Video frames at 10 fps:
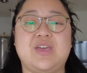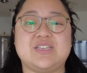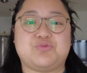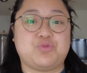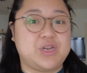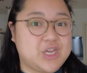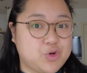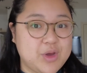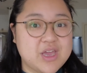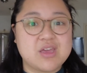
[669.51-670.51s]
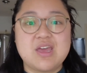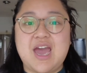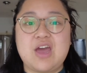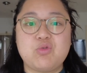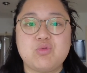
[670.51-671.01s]
It's really quick
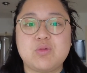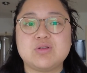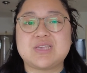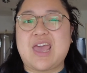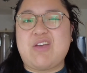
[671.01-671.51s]
and almost